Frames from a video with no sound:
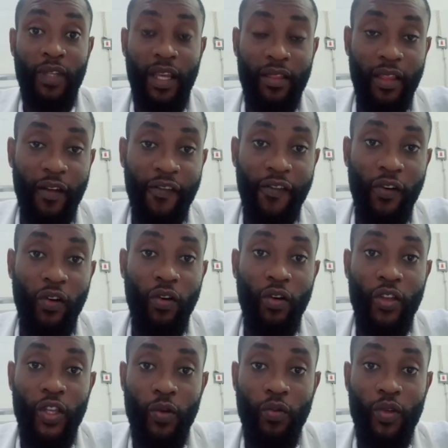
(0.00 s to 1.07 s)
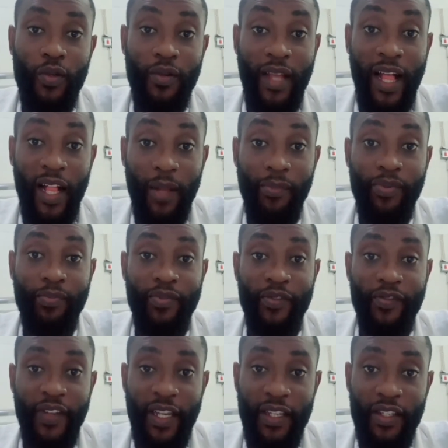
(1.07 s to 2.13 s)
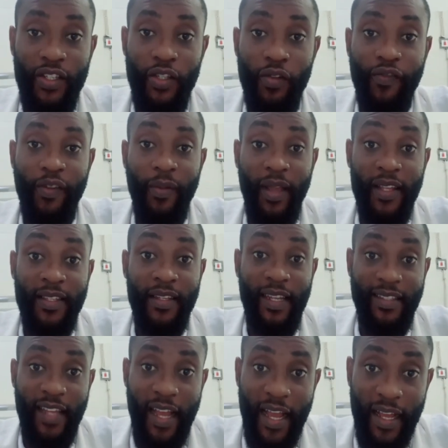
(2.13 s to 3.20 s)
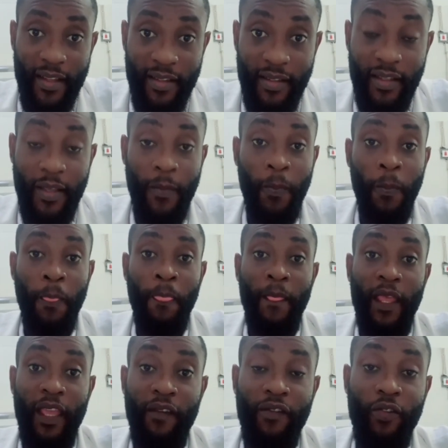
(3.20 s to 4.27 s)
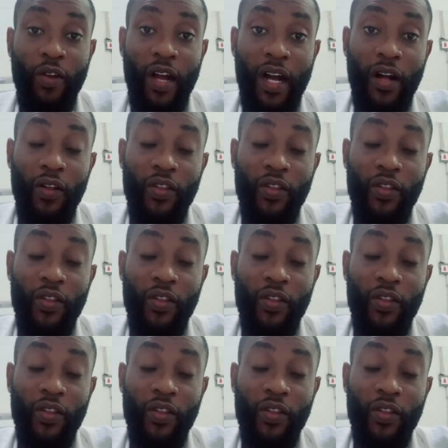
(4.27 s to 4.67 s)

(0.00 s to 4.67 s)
and therefore it would help prevent you from getting attacks. If you are